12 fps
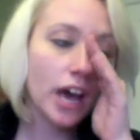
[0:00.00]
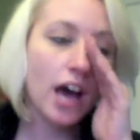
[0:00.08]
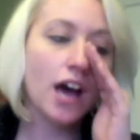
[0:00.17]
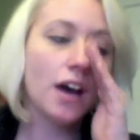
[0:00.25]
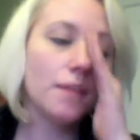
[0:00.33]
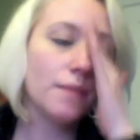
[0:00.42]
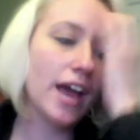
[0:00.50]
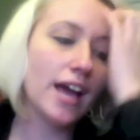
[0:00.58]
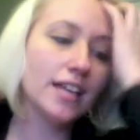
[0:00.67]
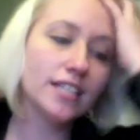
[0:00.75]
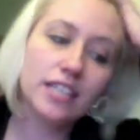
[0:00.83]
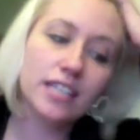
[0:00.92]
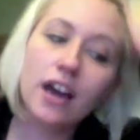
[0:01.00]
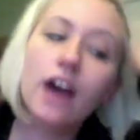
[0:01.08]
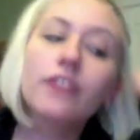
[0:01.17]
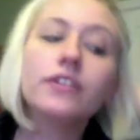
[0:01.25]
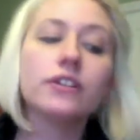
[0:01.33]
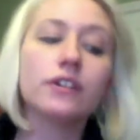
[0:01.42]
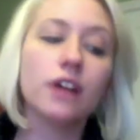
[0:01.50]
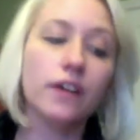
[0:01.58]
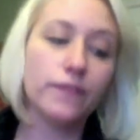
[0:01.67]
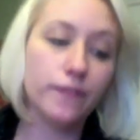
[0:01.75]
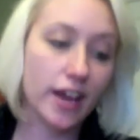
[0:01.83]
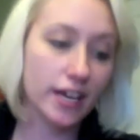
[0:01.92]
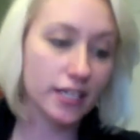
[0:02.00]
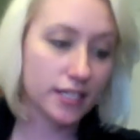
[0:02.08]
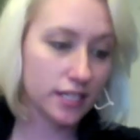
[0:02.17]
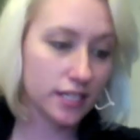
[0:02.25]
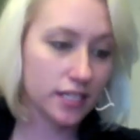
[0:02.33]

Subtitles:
As like the other effects,